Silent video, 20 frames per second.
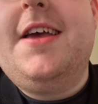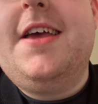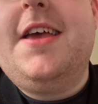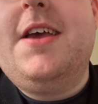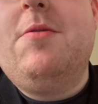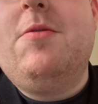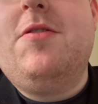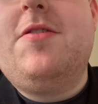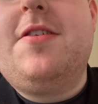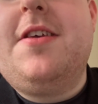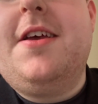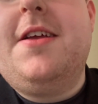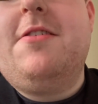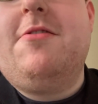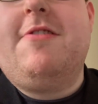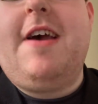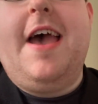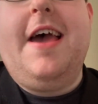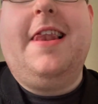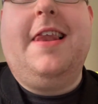It was in
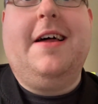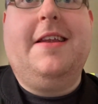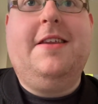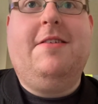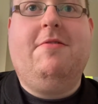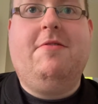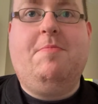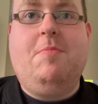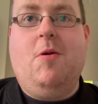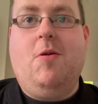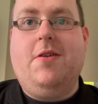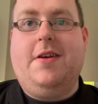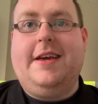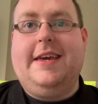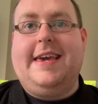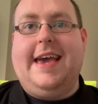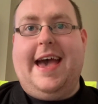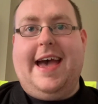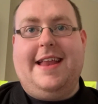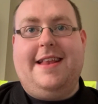Greater London, he was born in
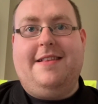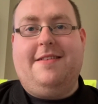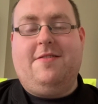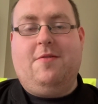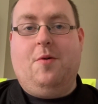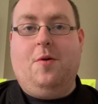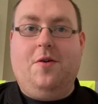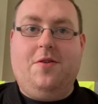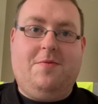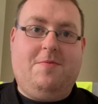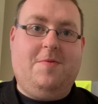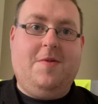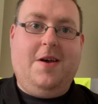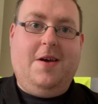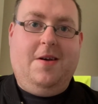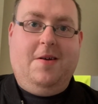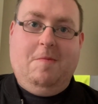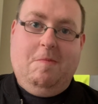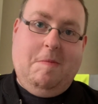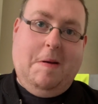Kent, it was
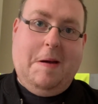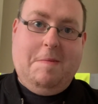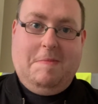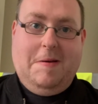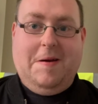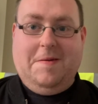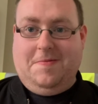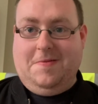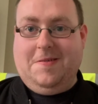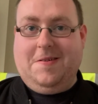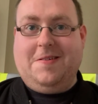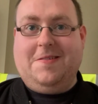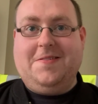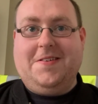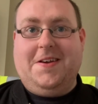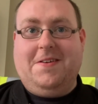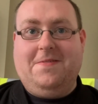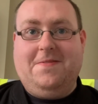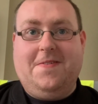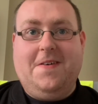Bethnal
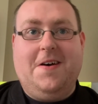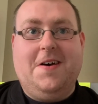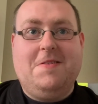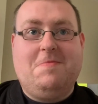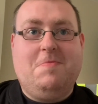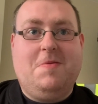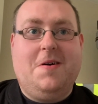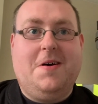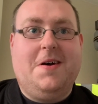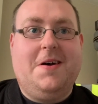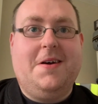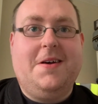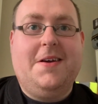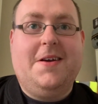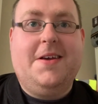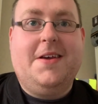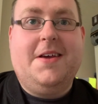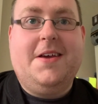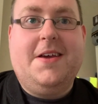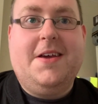Green first, but
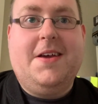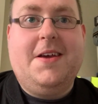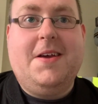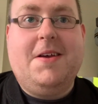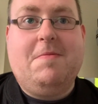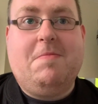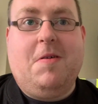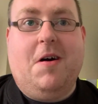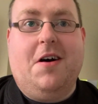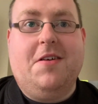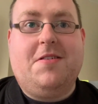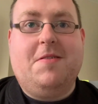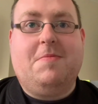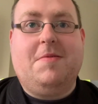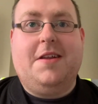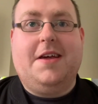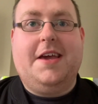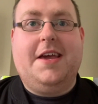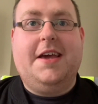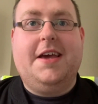
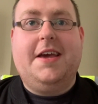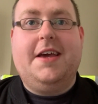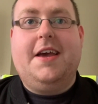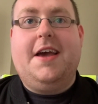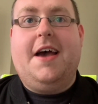possibly.